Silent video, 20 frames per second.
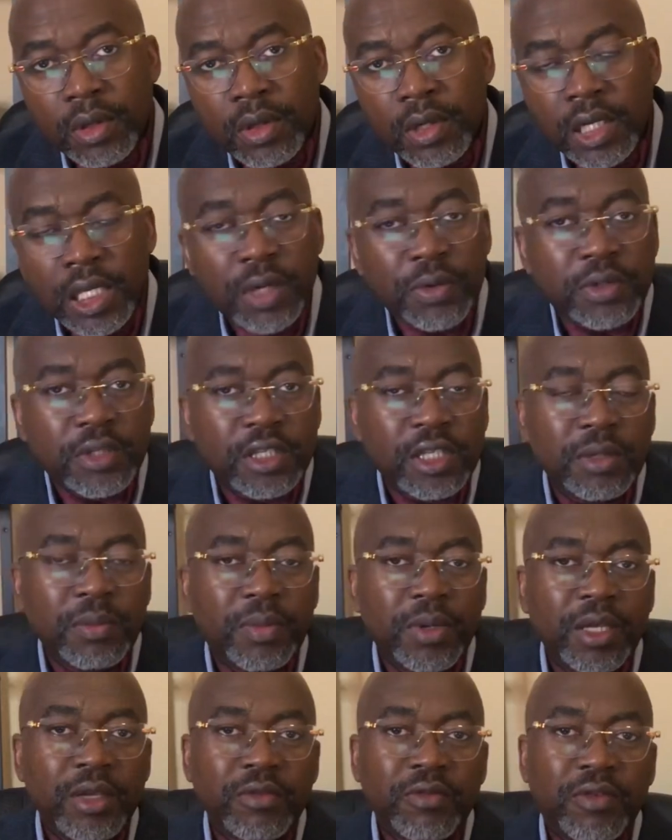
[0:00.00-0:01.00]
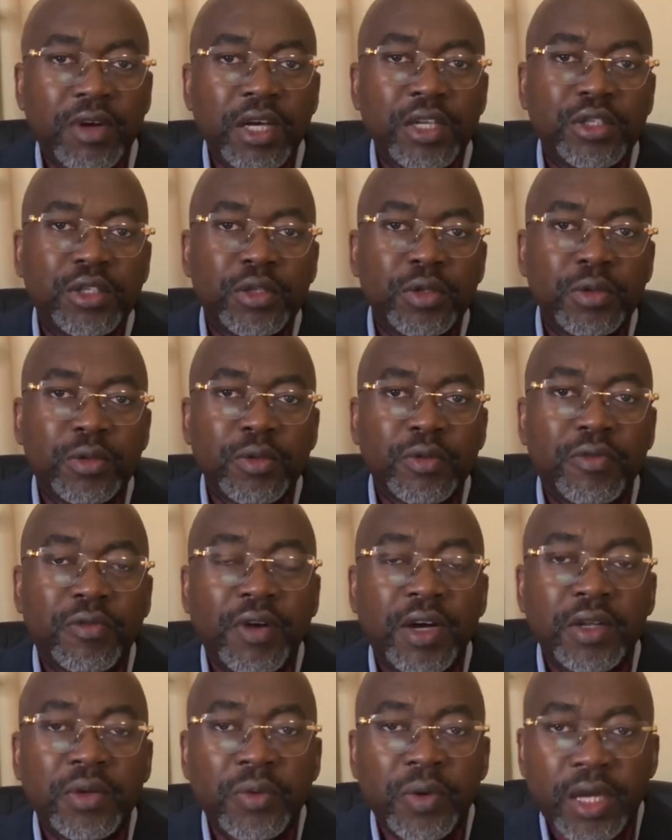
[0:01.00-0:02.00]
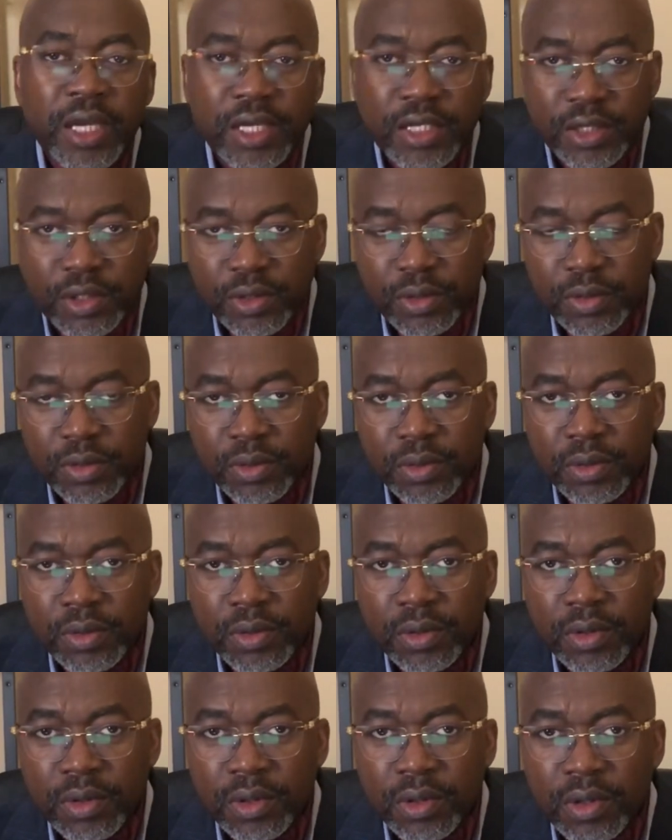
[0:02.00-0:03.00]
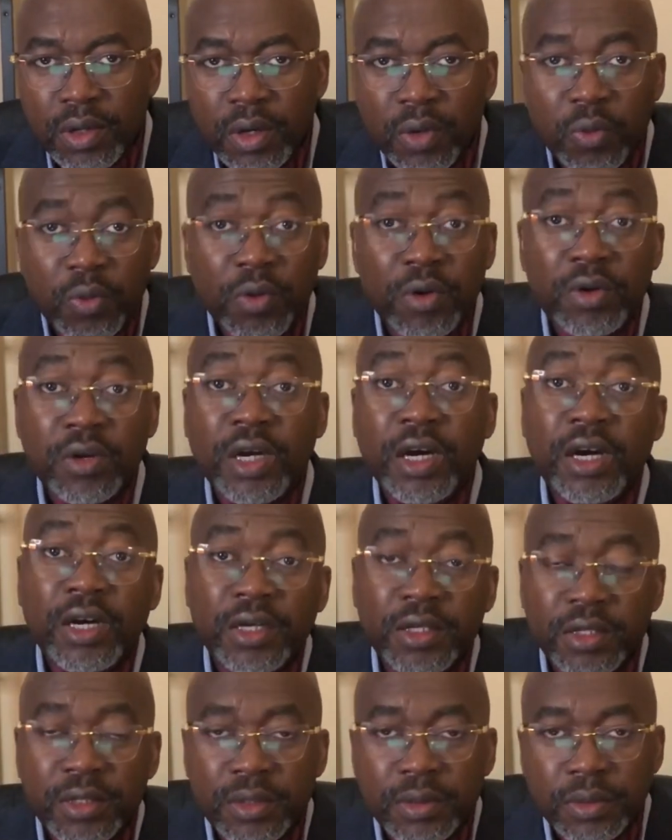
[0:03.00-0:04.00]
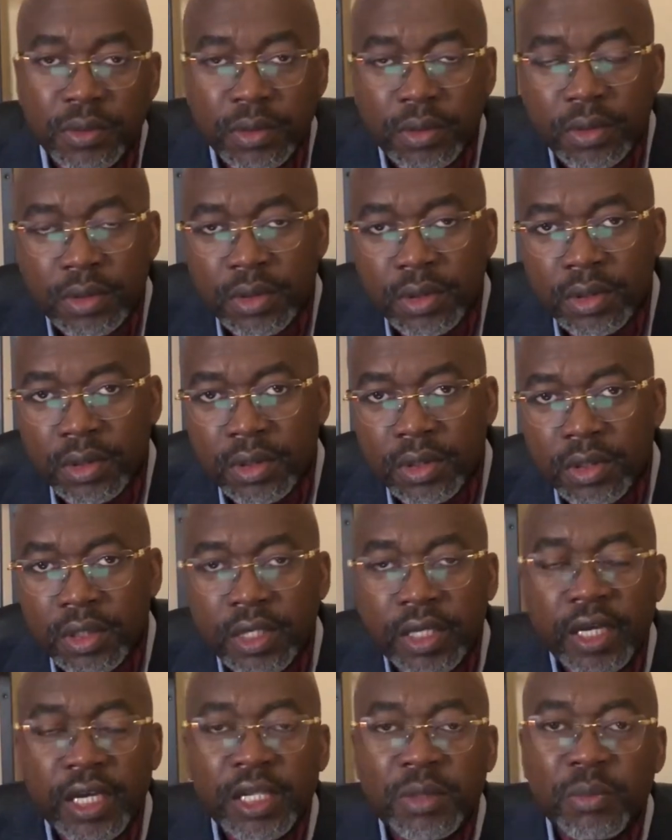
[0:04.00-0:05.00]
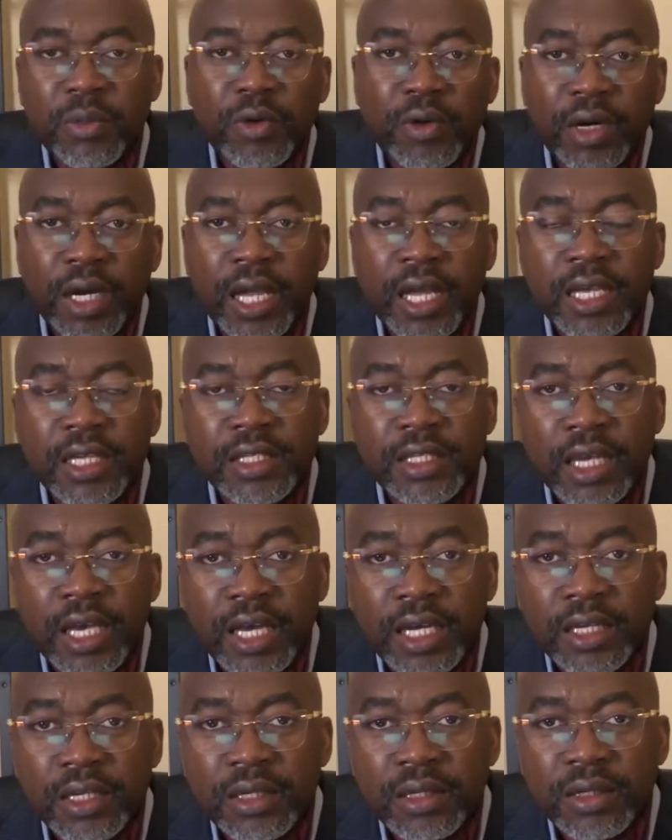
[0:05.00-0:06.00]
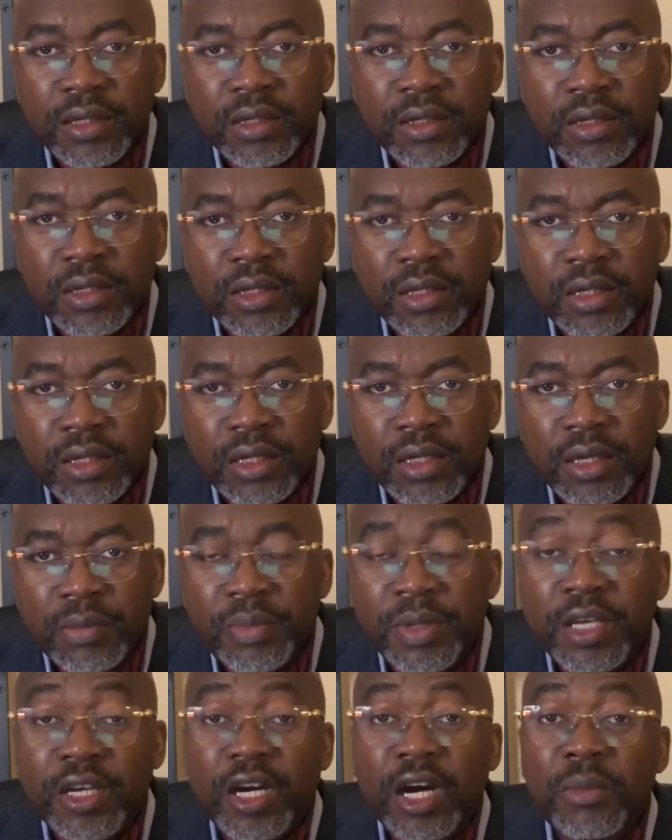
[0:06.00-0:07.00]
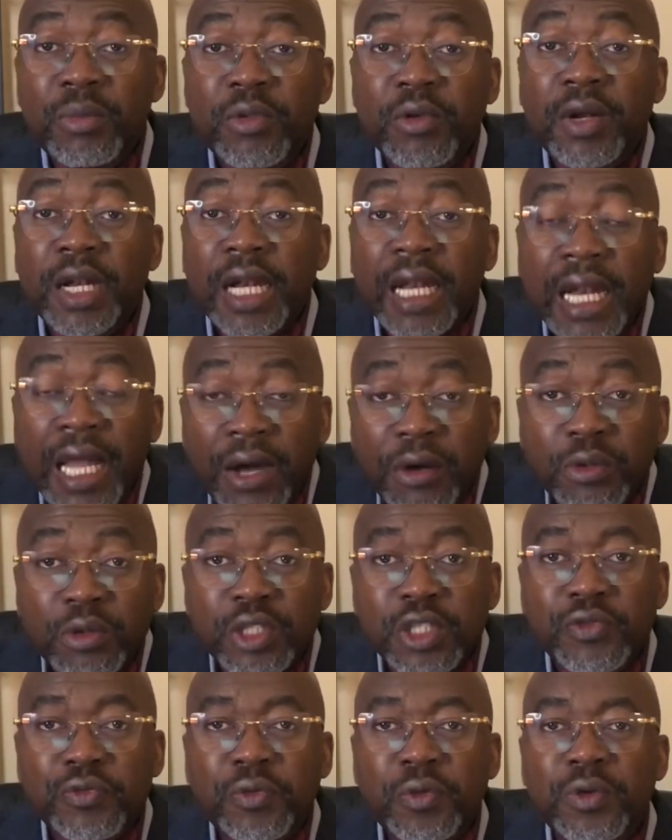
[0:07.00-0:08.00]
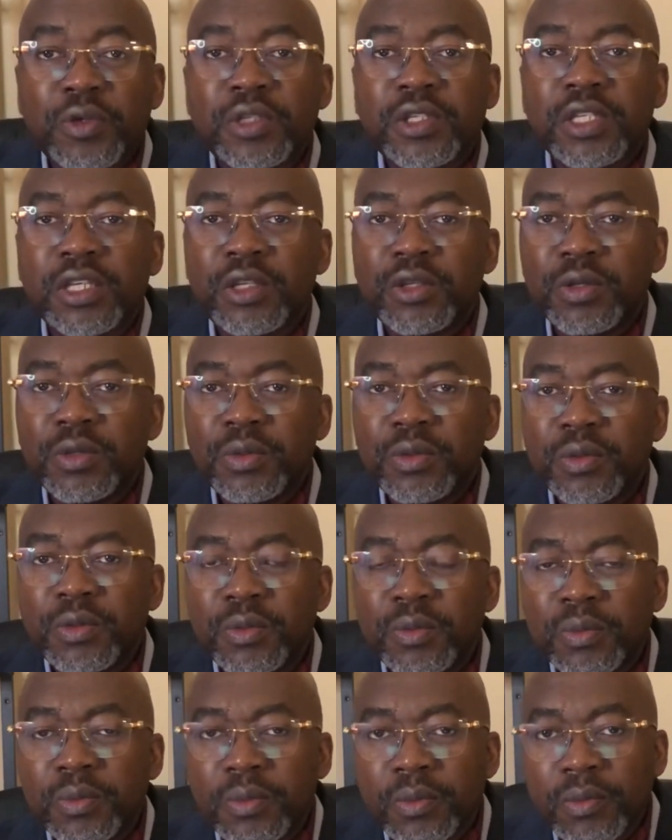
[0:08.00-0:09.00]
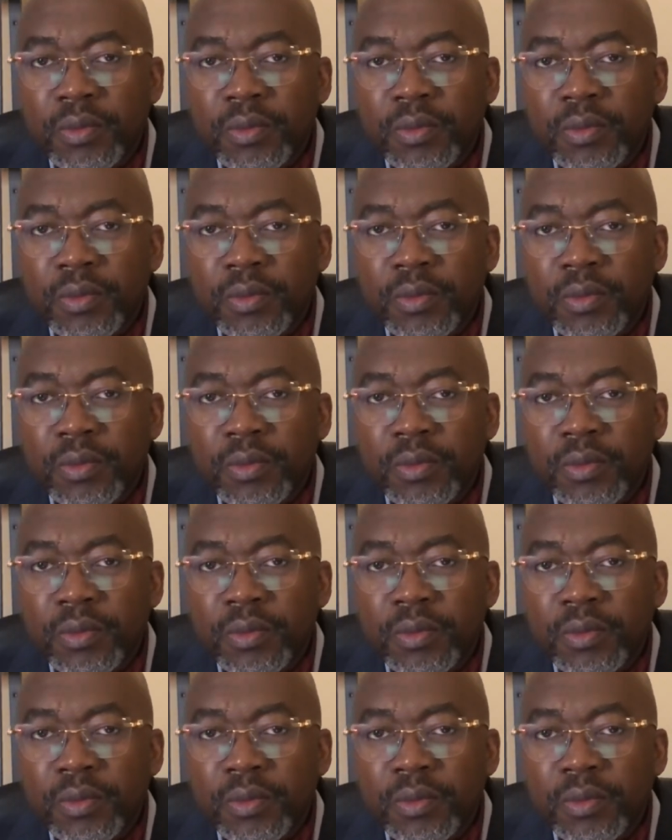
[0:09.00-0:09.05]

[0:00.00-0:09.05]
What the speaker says: They will simply invite you to find ways to work harder, get more likes, and become the loudest voice in the room.